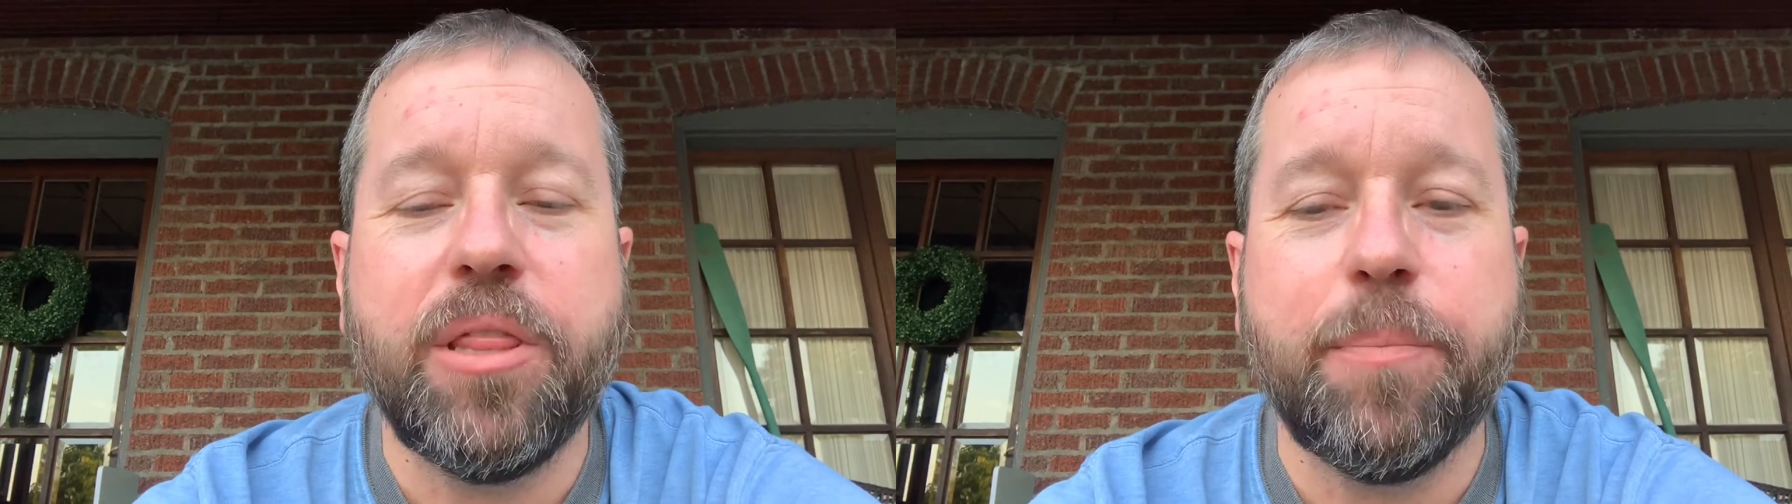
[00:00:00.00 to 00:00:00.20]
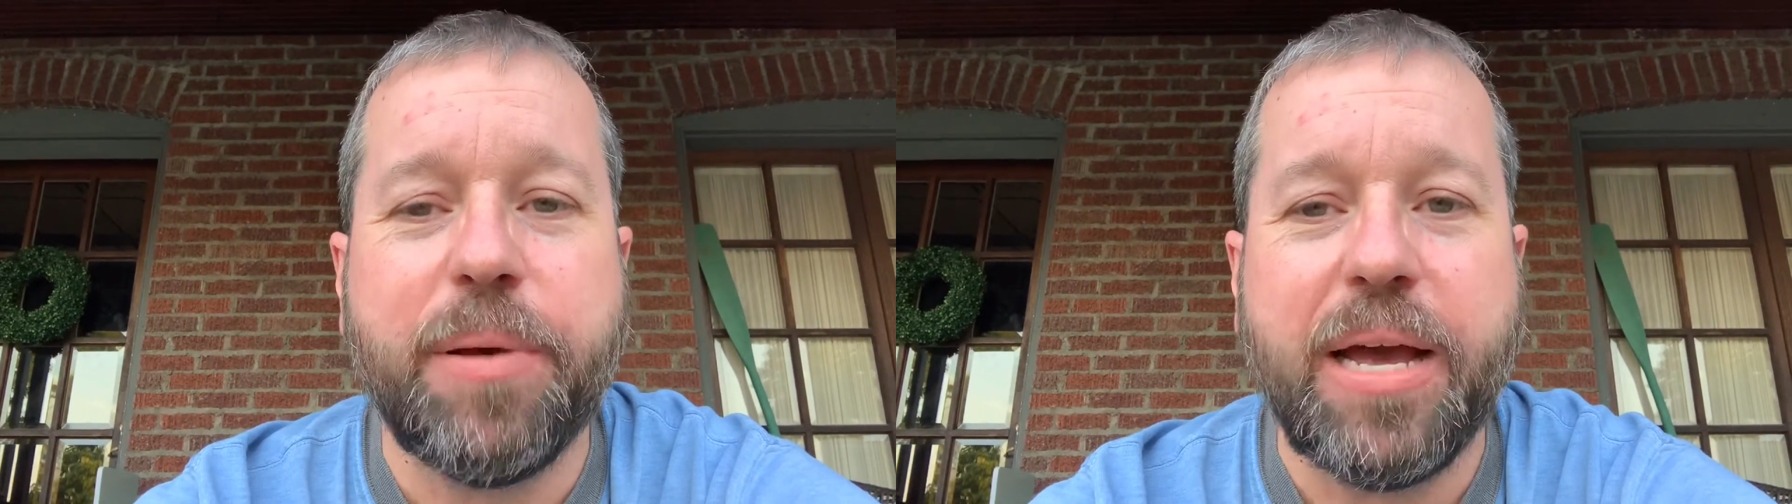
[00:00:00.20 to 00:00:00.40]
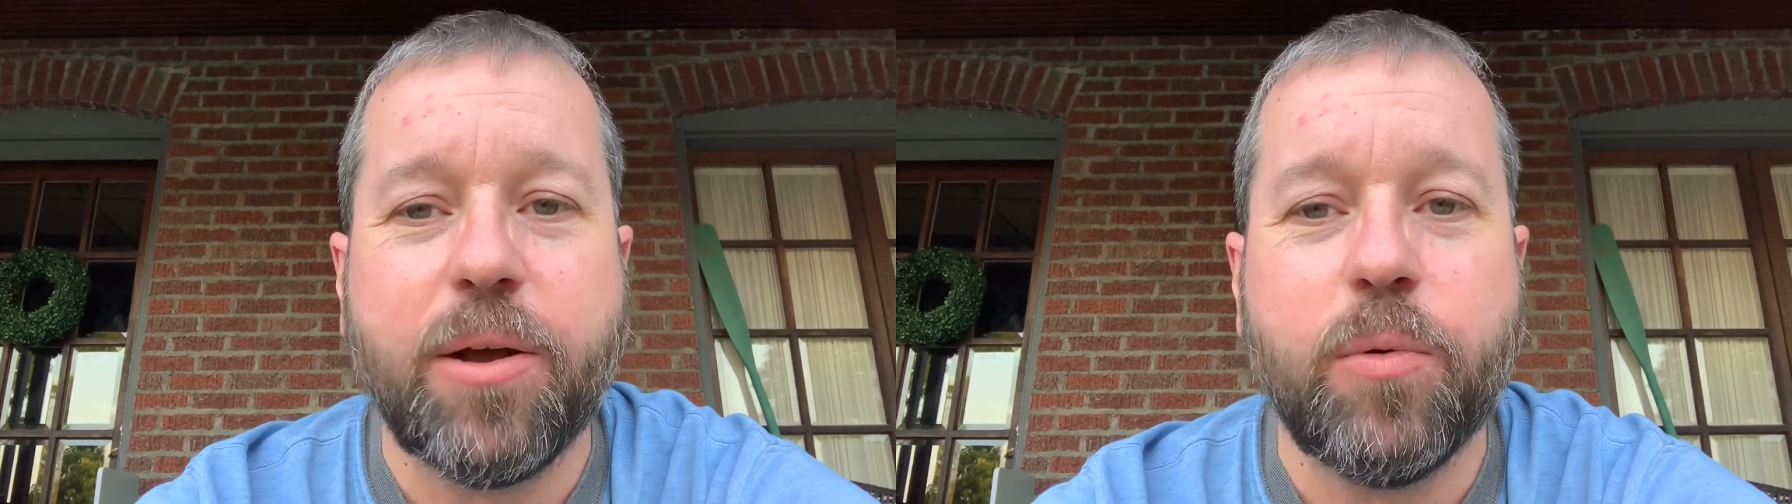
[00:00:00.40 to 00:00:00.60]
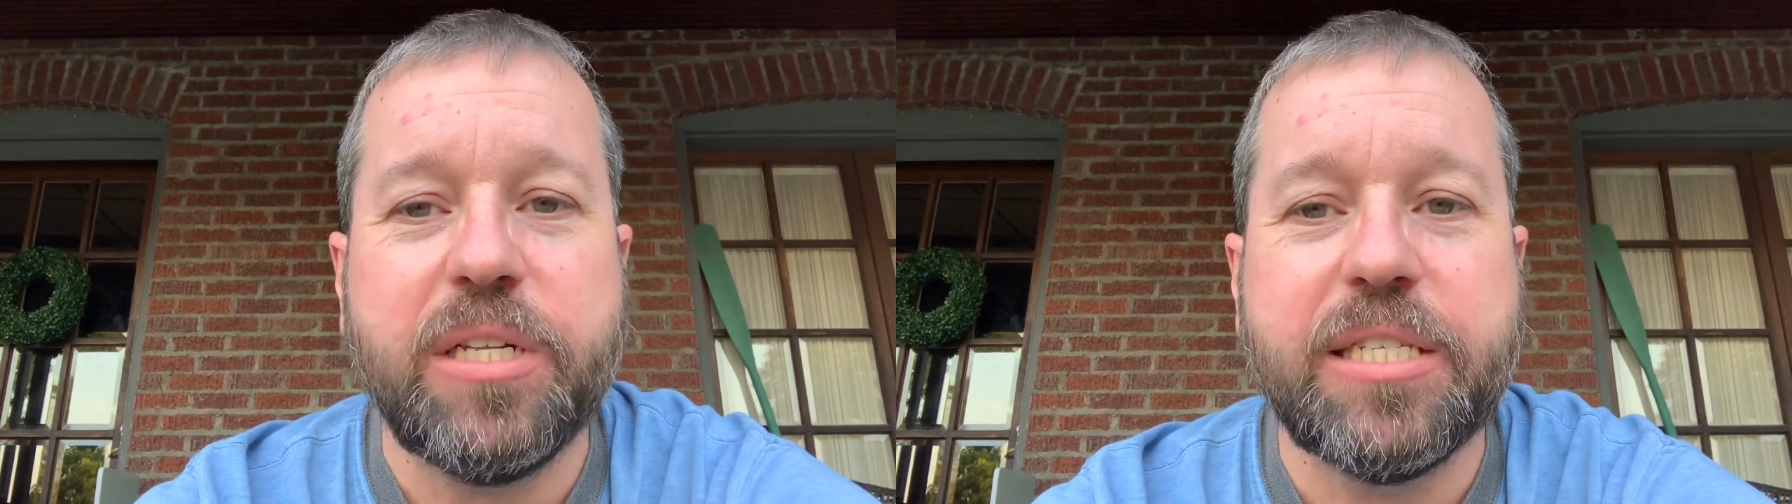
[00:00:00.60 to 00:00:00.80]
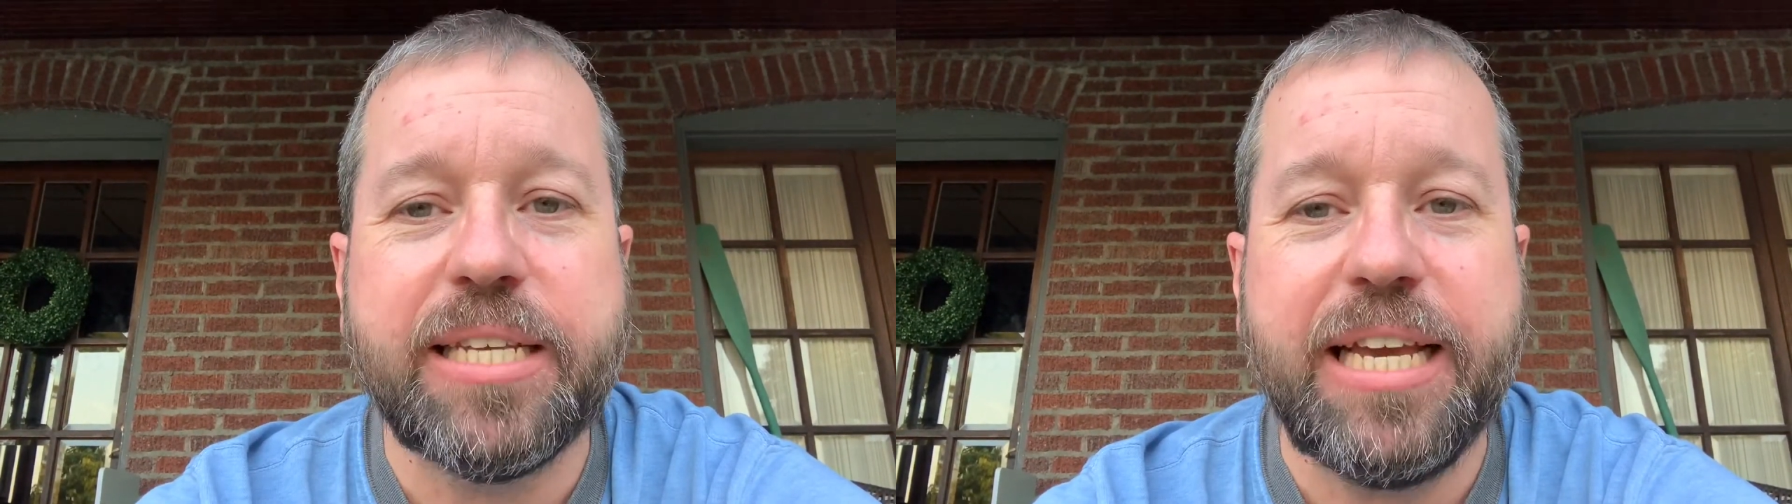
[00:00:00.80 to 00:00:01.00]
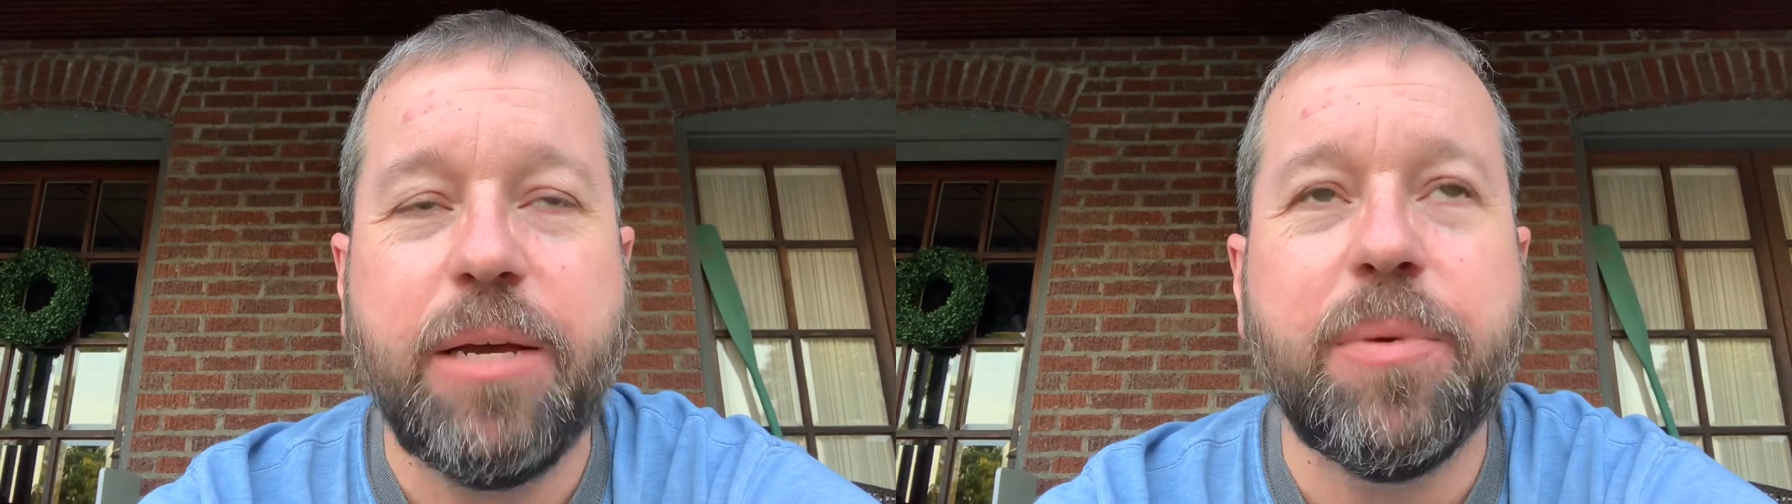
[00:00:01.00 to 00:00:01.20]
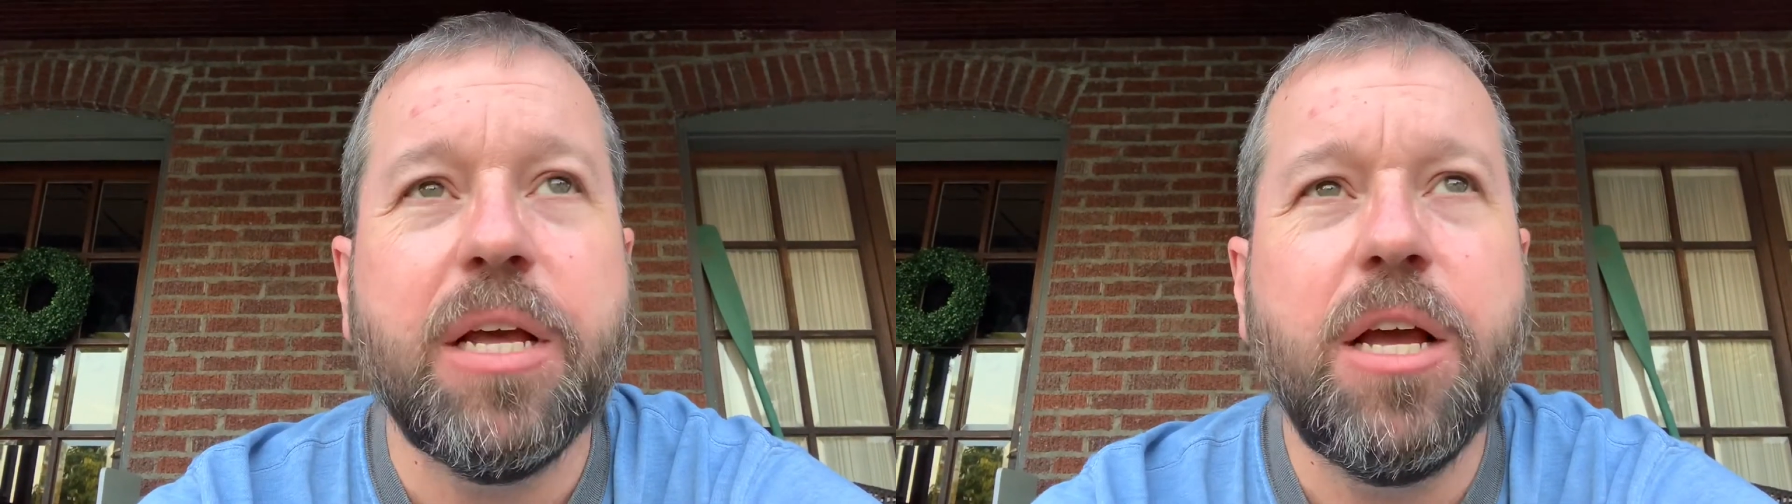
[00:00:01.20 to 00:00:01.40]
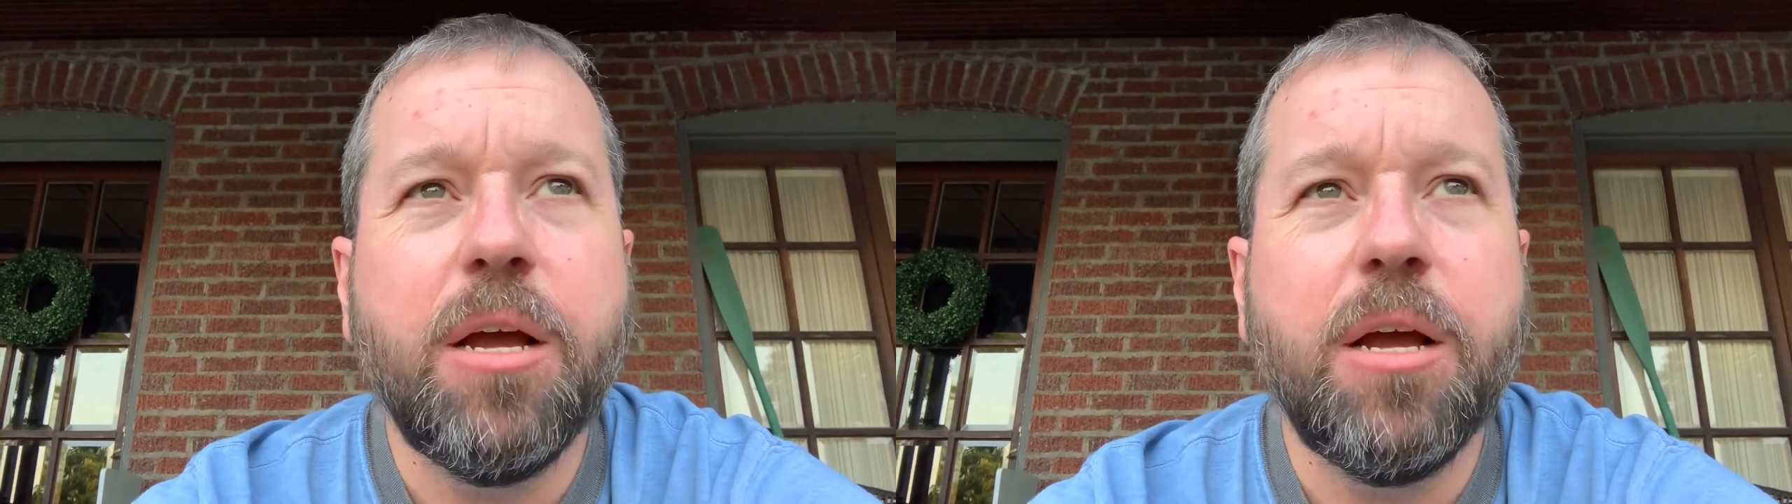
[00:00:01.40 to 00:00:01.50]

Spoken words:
the Penguins keep?